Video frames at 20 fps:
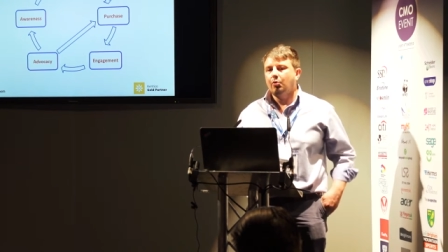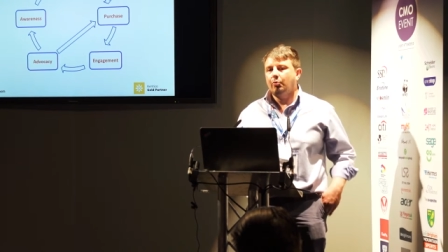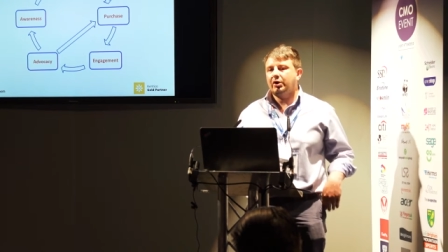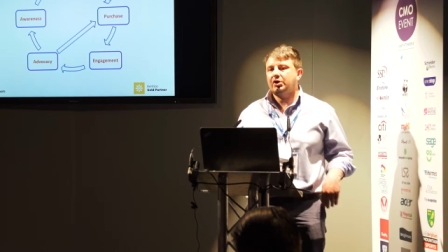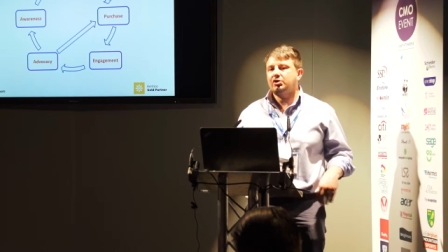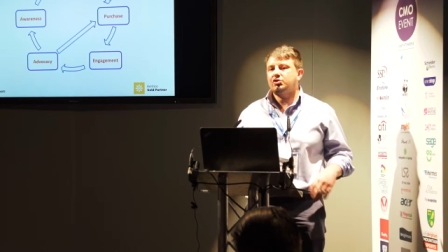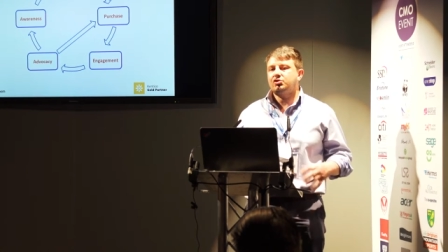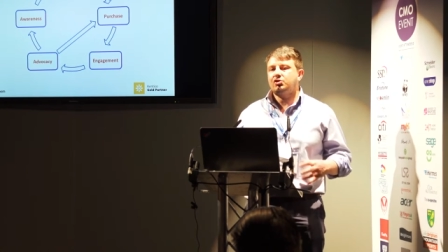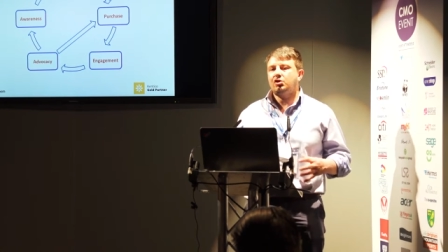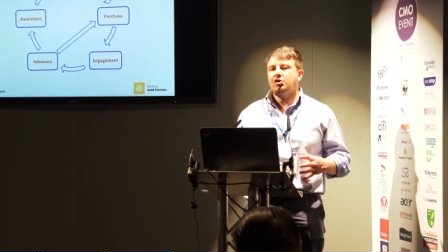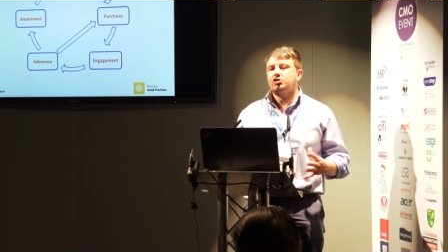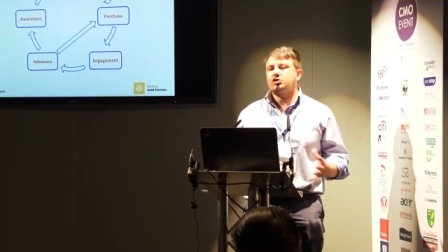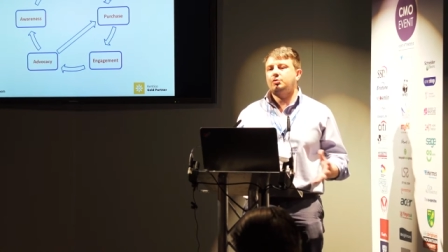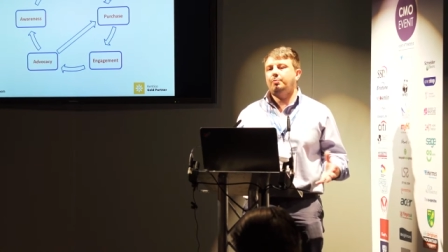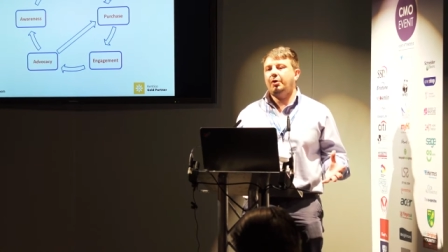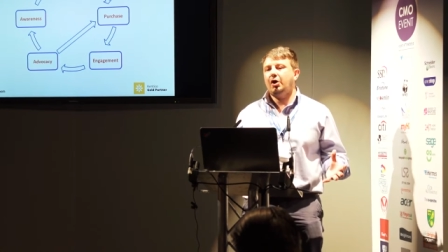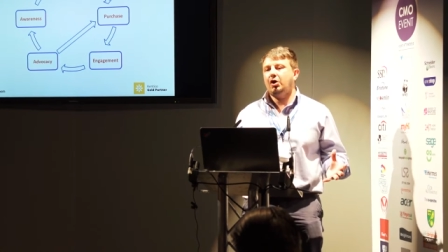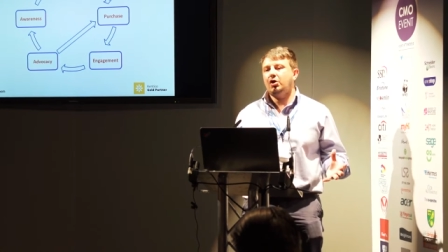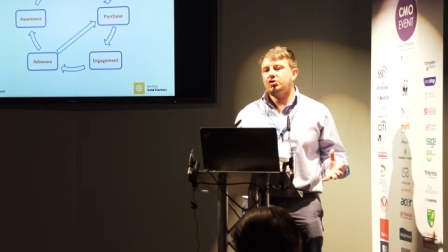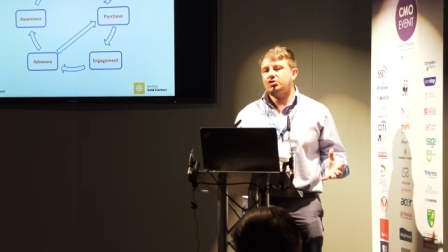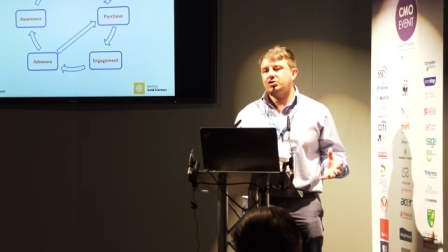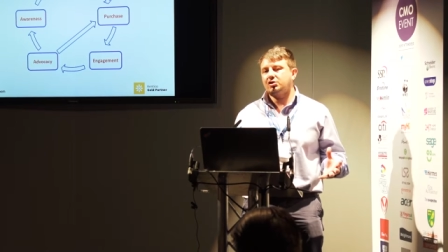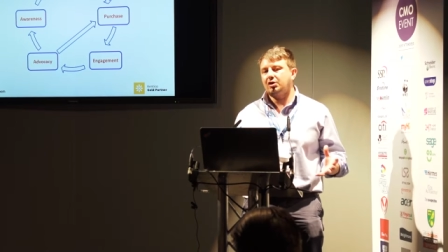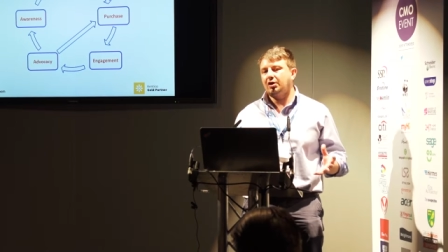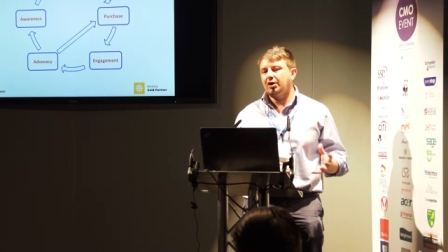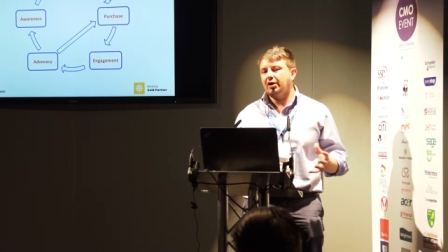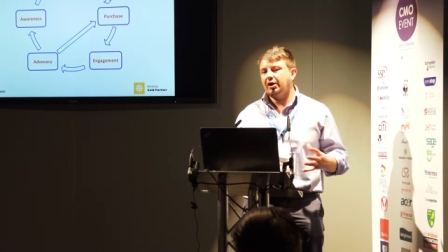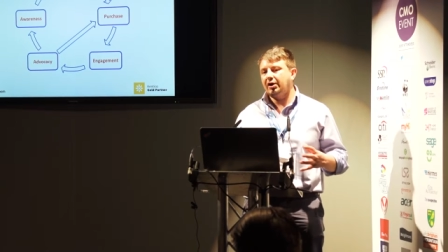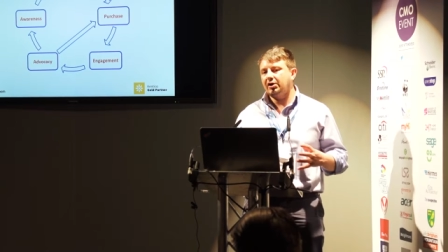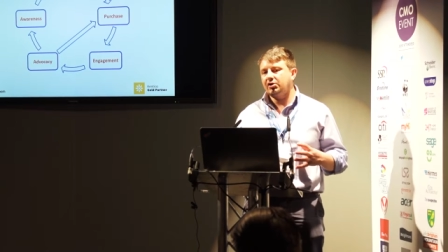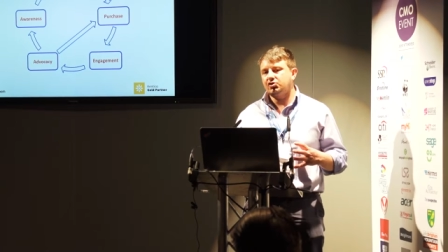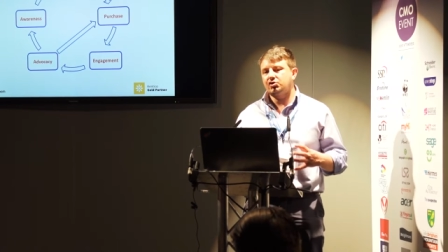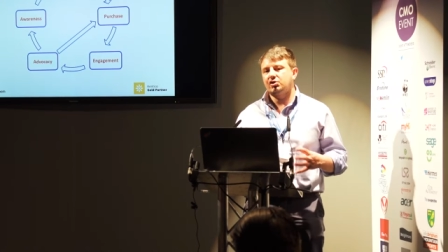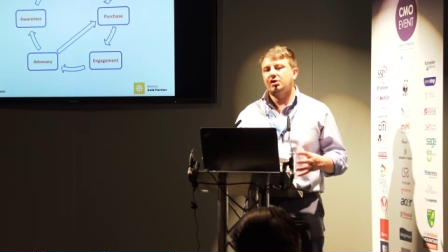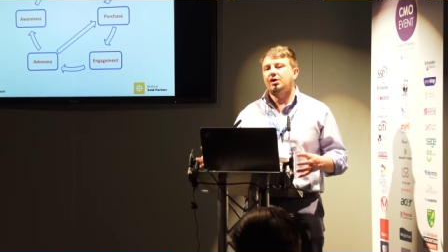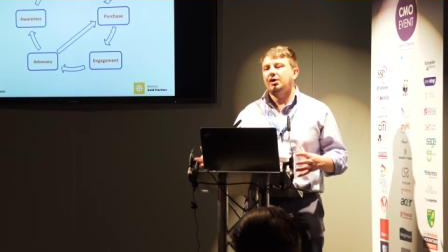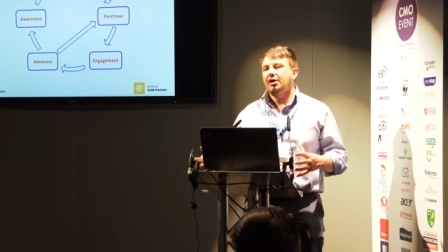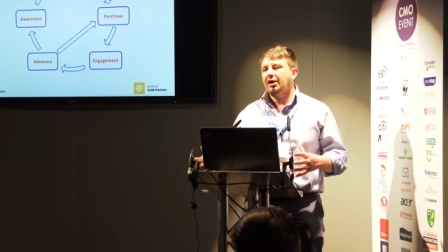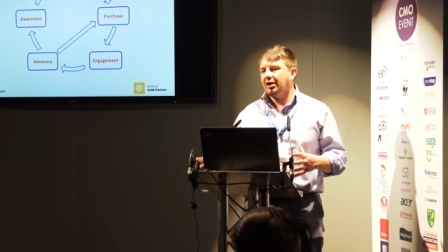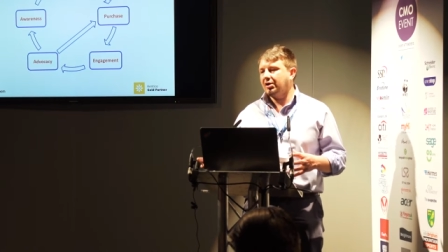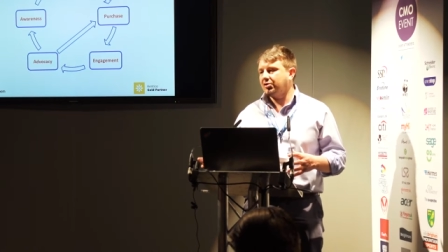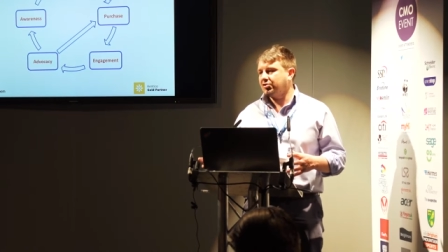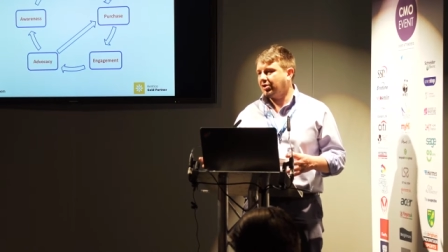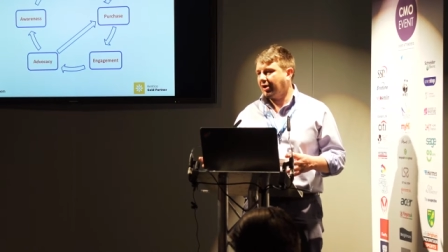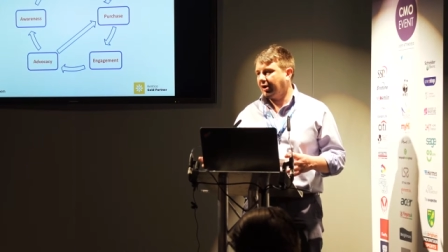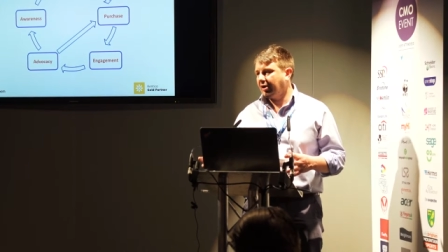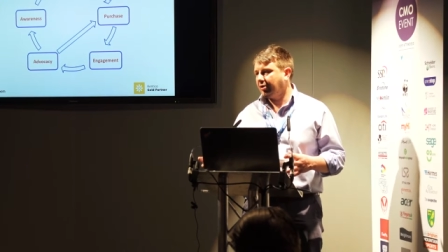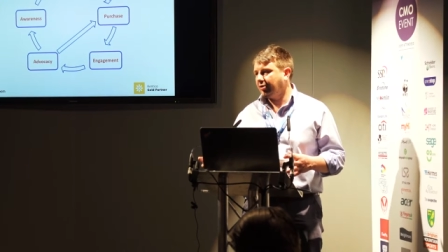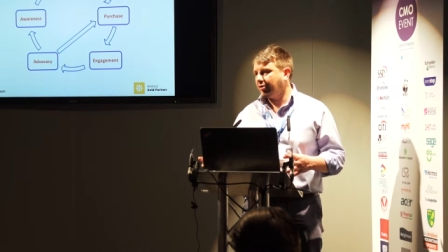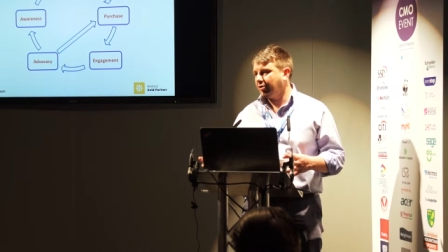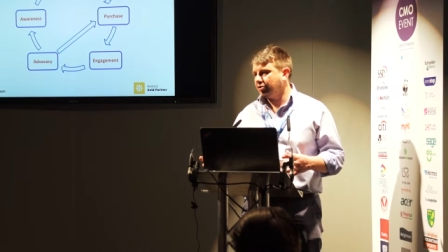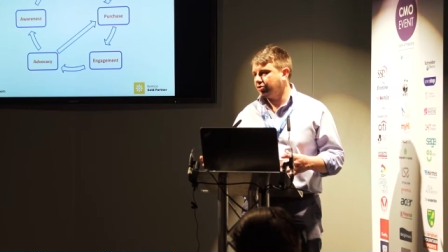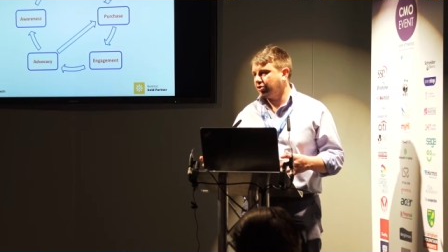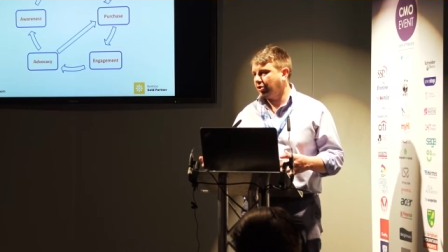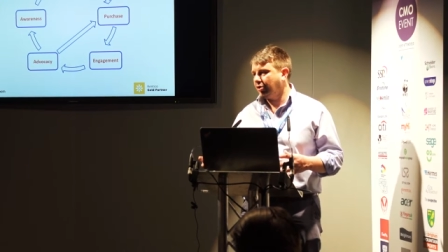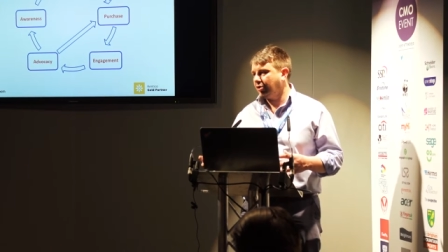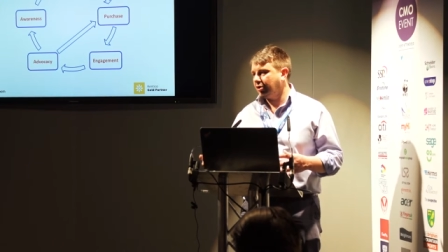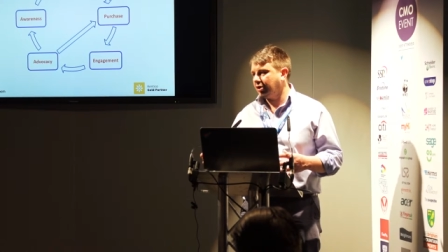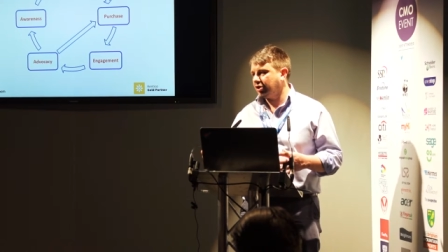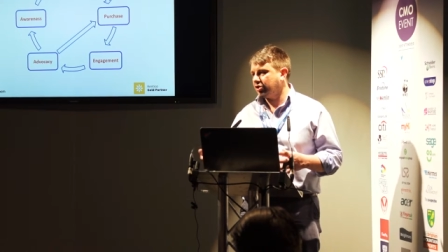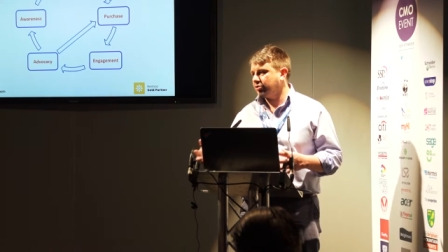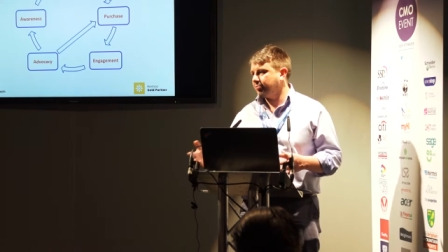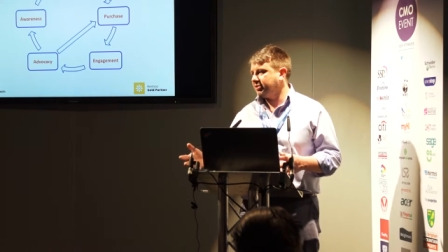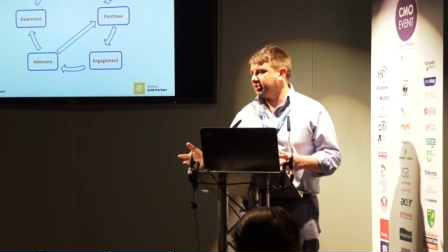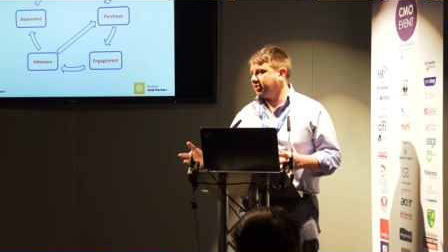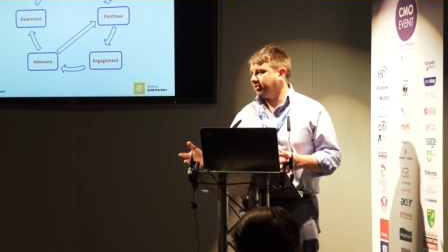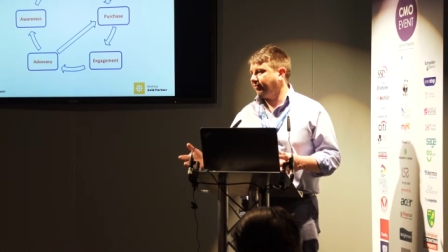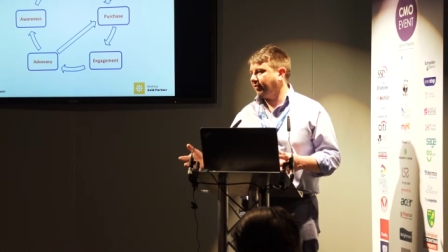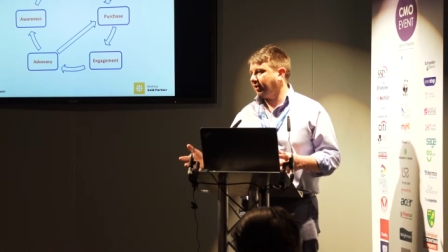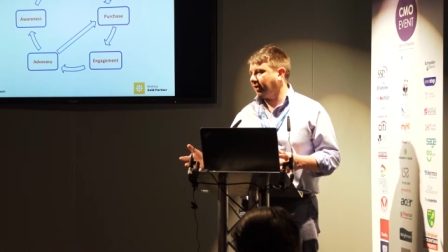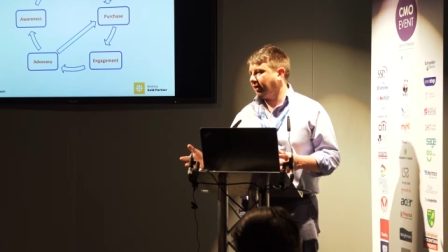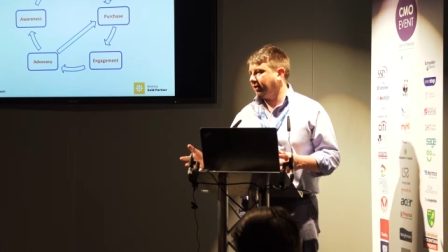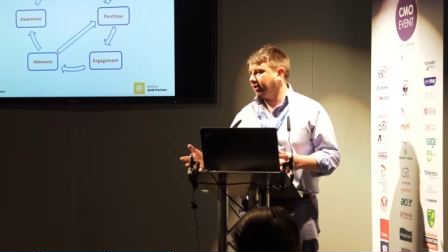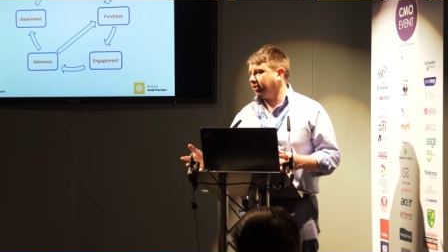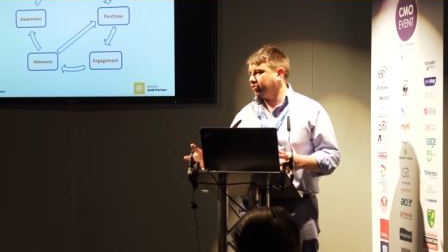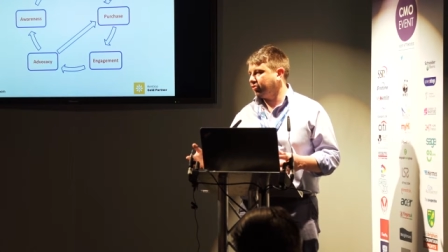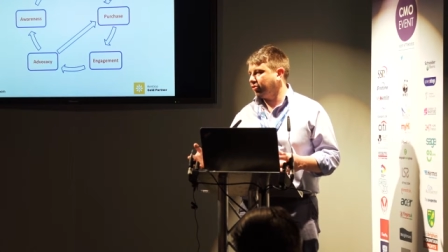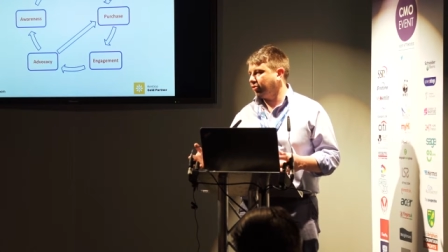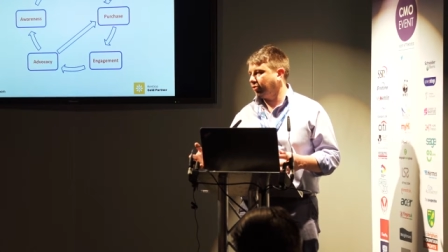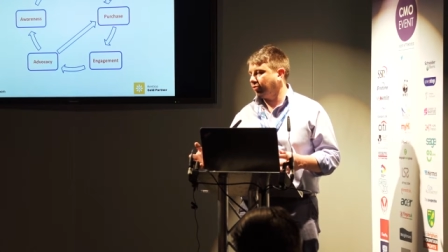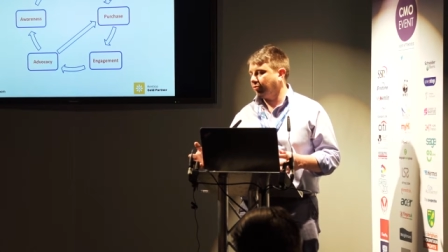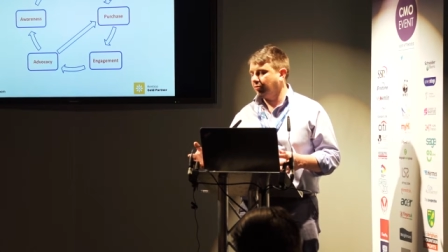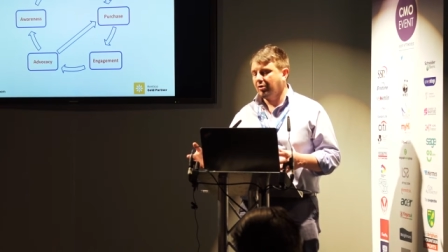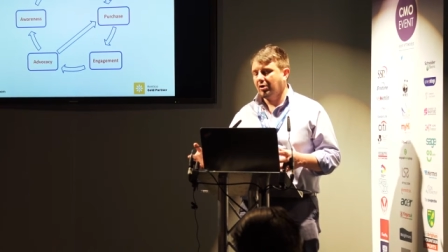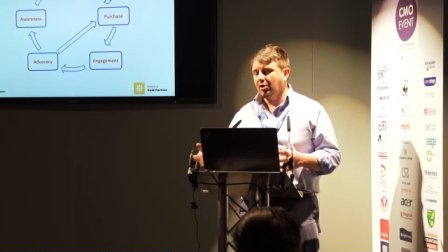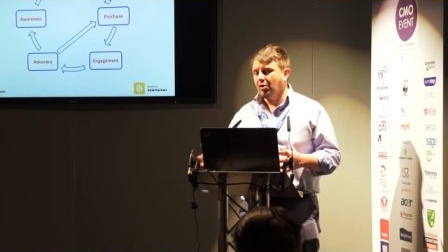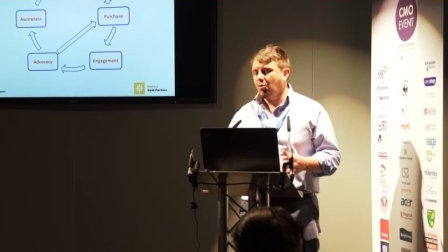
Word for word: we can start to personalize and tailor the journey specifically to